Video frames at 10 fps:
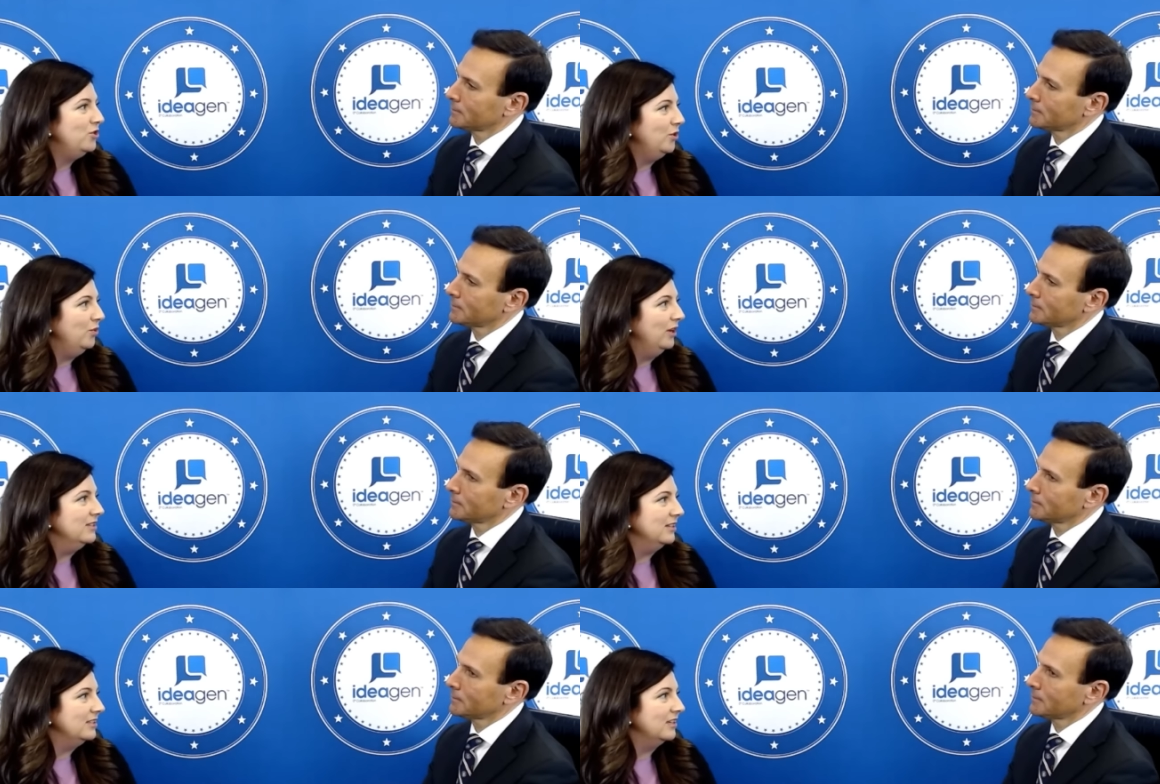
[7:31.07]
Speaker 1: to a
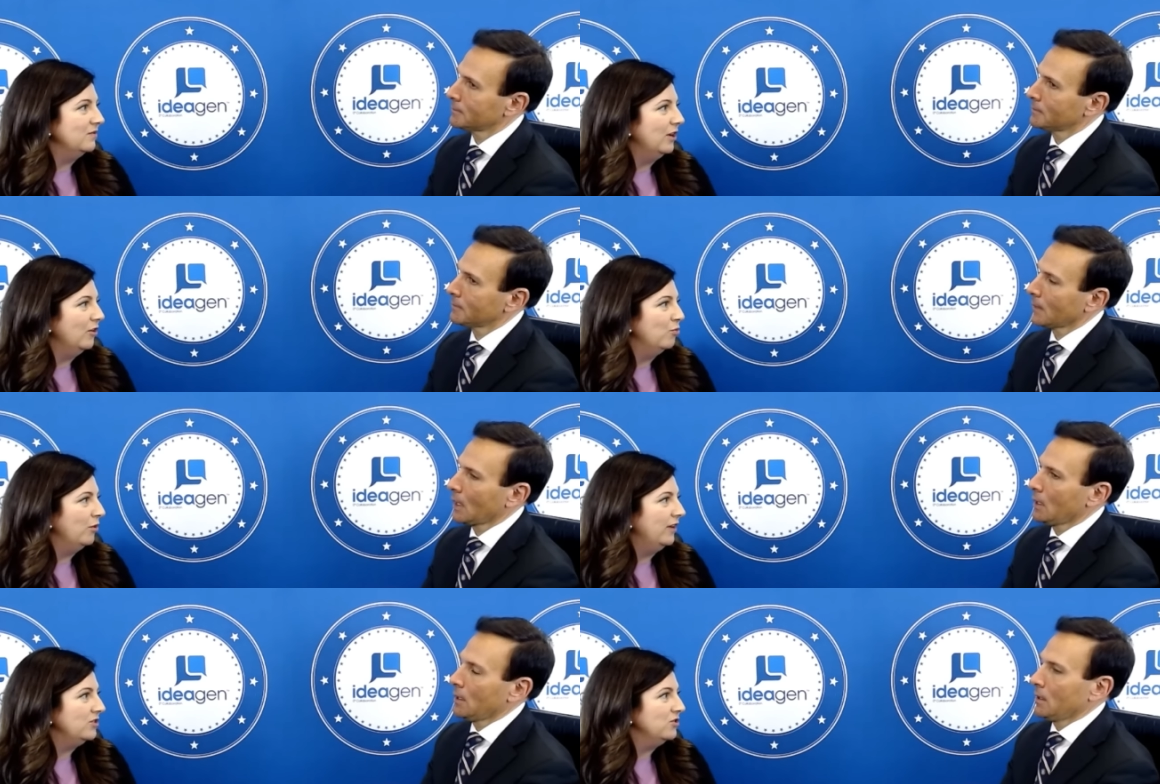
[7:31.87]
successful health
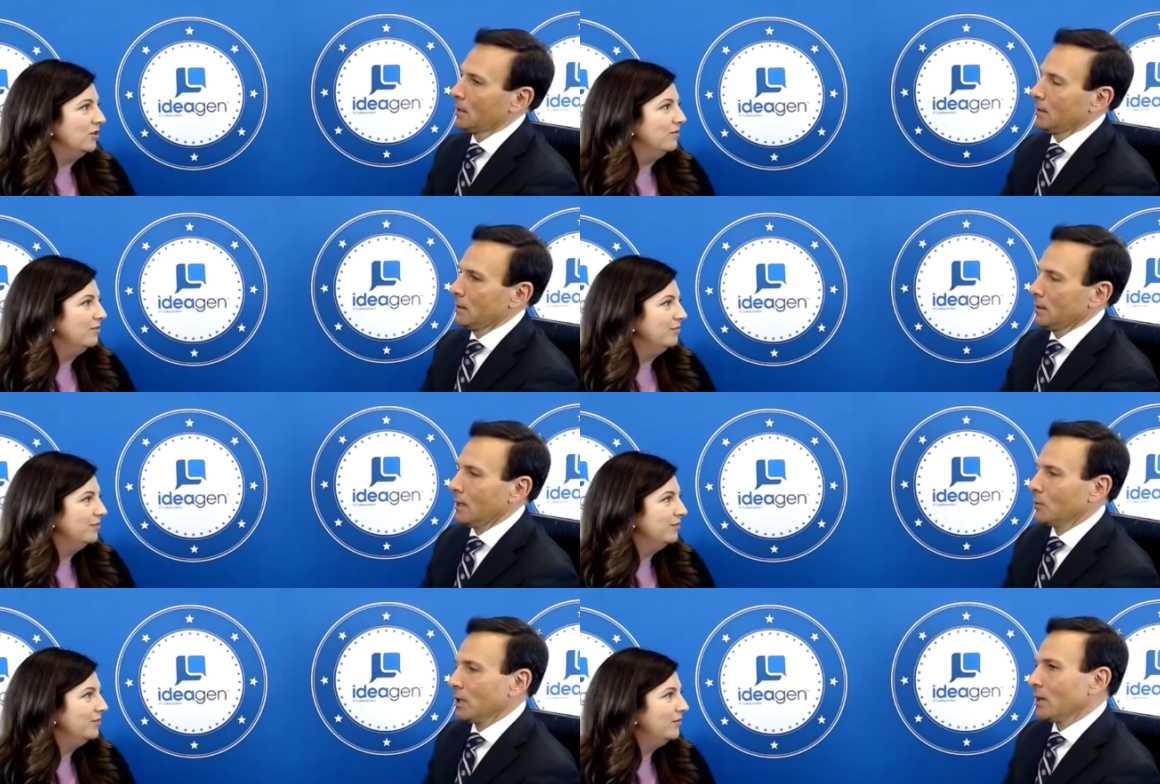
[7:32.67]
professional?
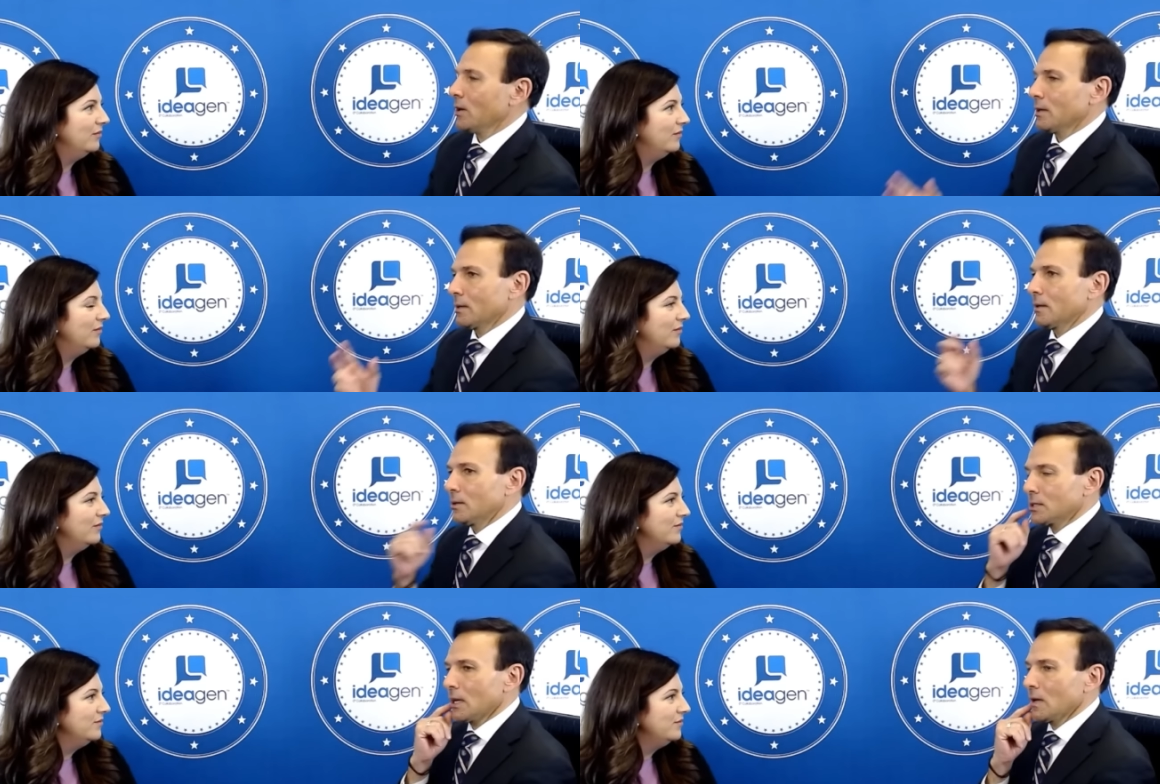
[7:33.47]
Speaker 2: And when I heard you
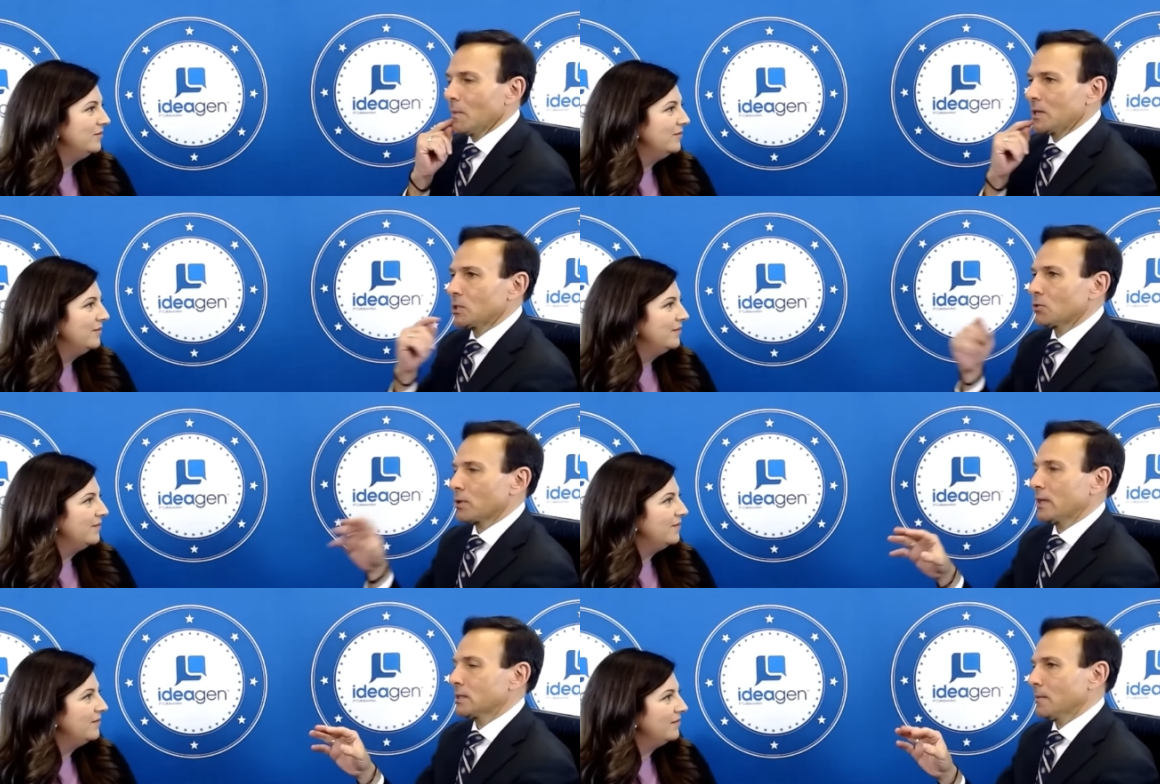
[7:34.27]
say you mentioned
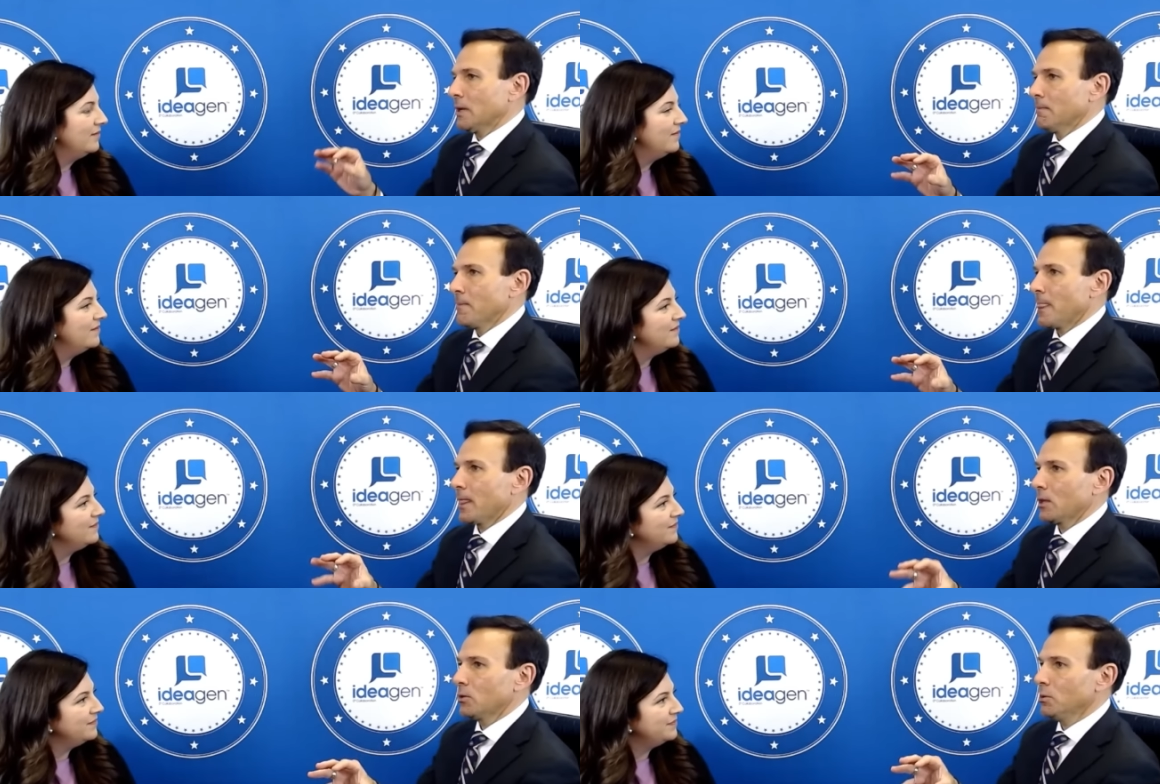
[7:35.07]
trends, I mean,
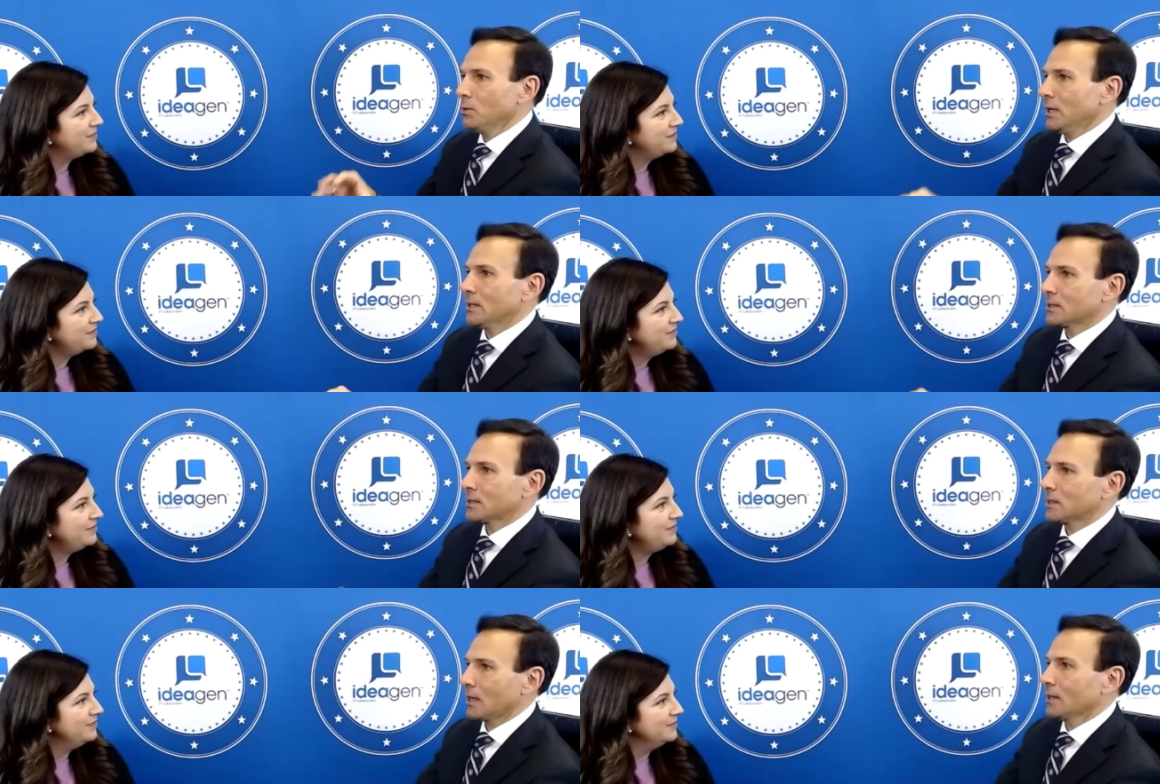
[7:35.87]
you need to
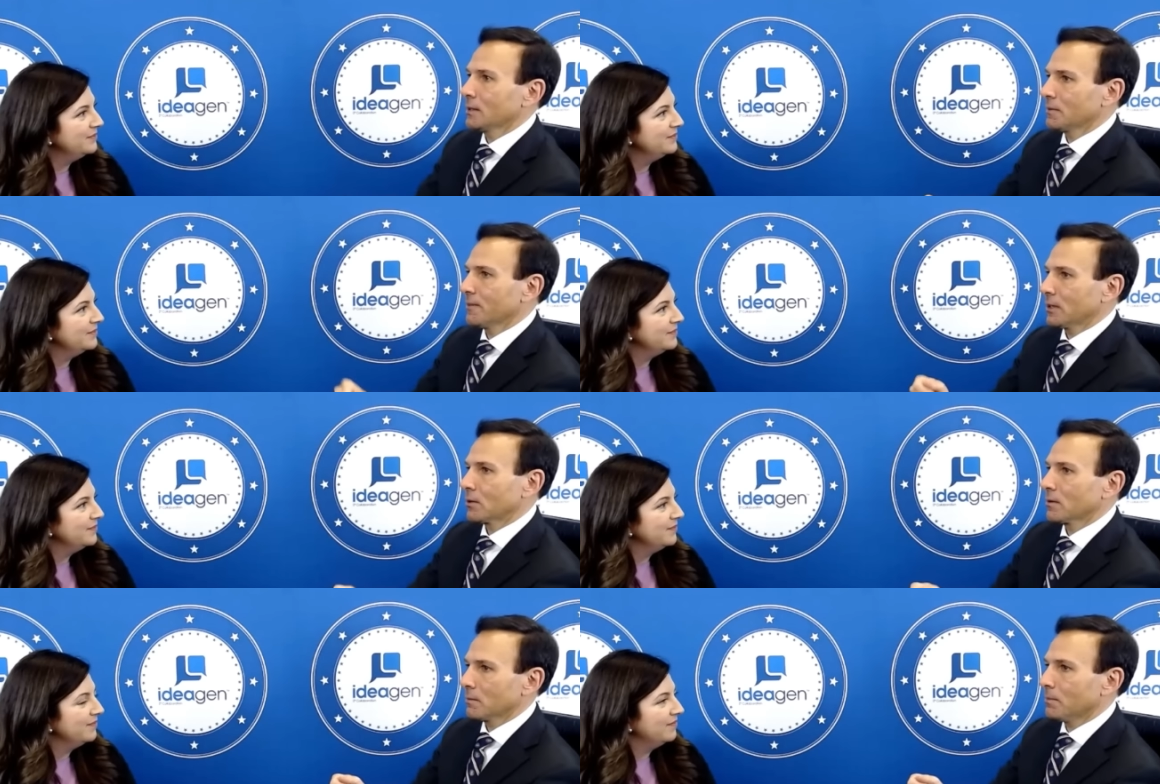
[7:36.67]
stay on the finger
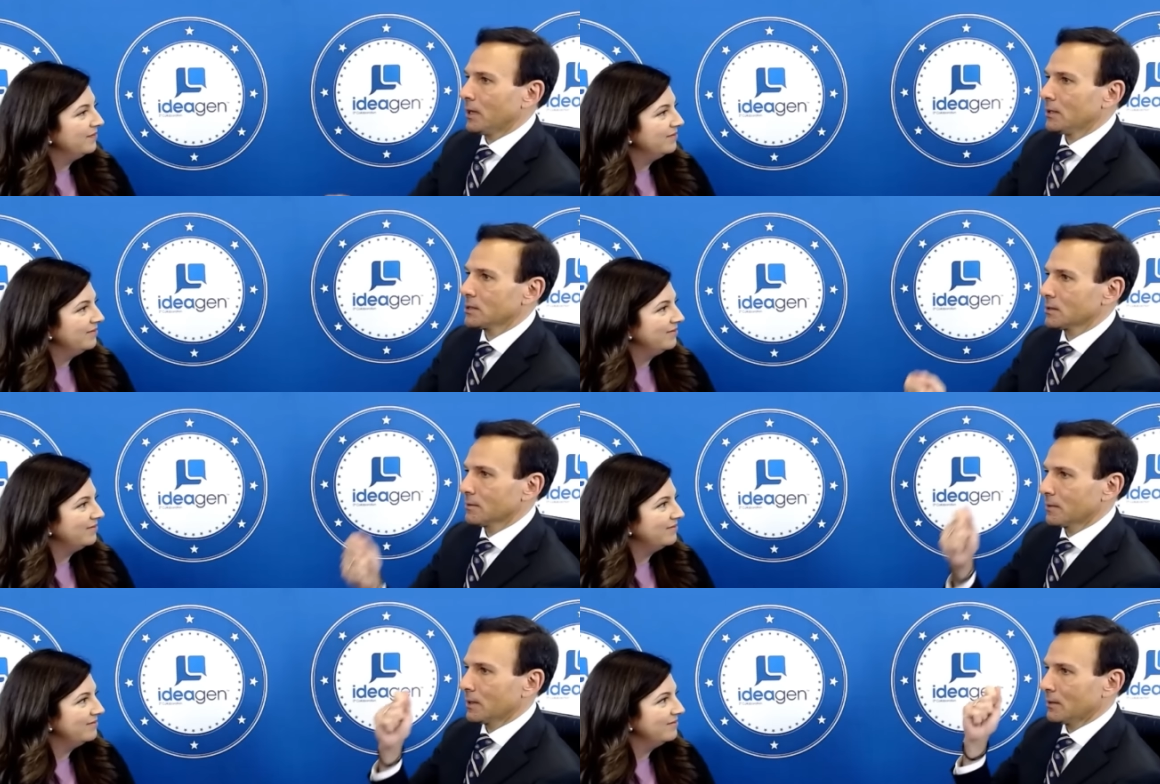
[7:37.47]
of the pulse
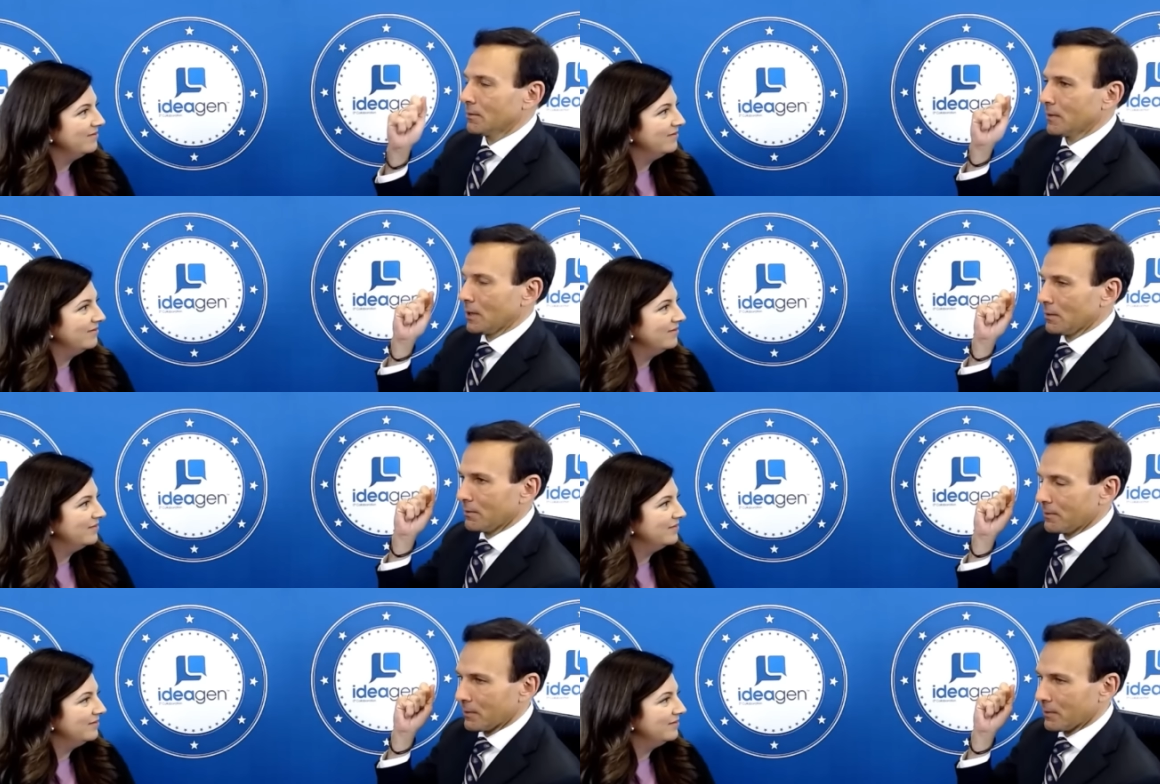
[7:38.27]
of of, of